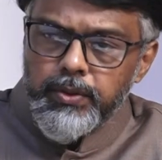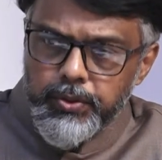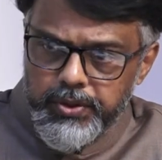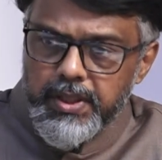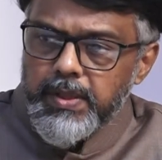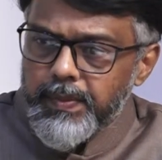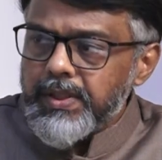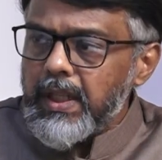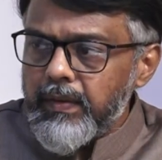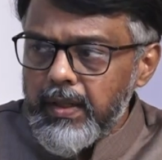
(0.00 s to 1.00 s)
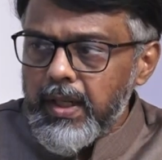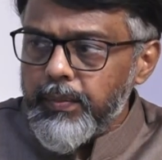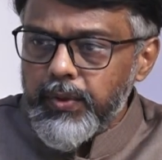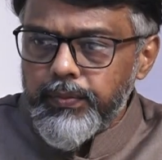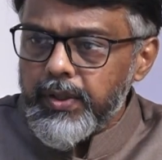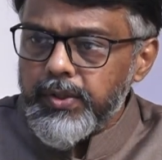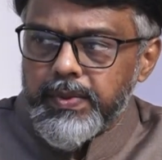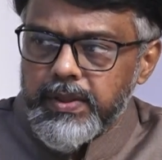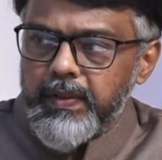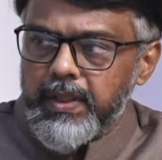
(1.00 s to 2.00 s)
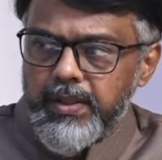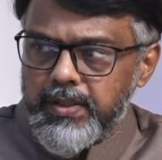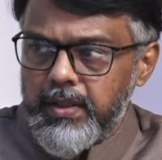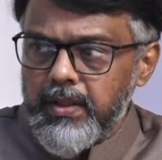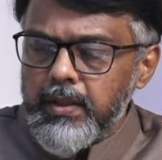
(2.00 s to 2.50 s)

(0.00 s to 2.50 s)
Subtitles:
Those judgments I have laid upon for a specific reason.